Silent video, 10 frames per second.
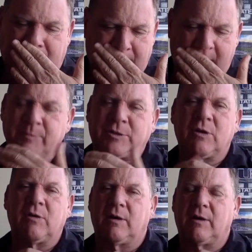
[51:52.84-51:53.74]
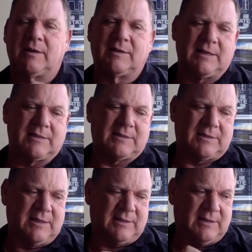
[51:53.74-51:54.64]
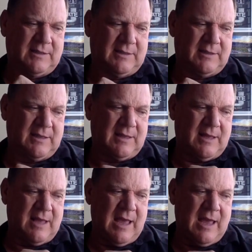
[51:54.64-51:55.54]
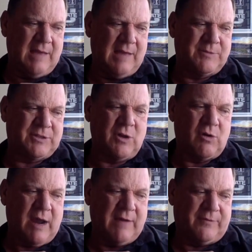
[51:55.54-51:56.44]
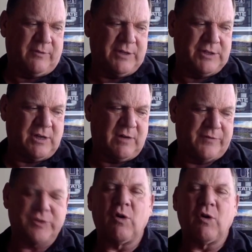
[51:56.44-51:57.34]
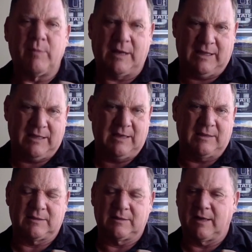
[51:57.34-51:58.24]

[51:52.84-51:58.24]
I'm so it's I, am so grateful this year for so many things.